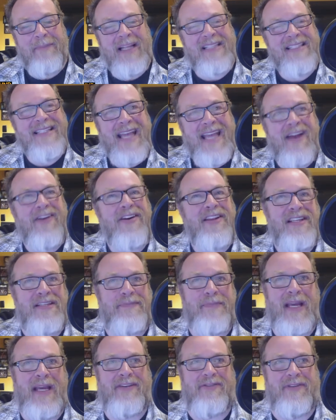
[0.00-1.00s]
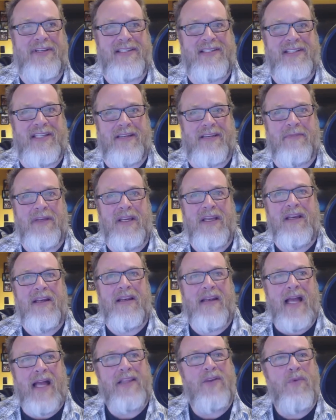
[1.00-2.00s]
I'm not scared of this Patriots team.
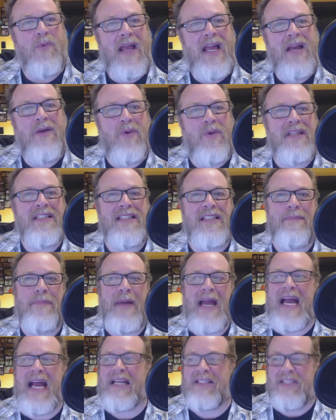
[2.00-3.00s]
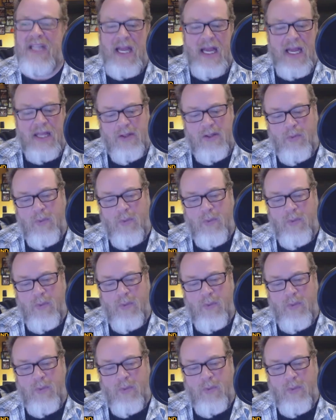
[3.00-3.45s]
Not the way I was in the past.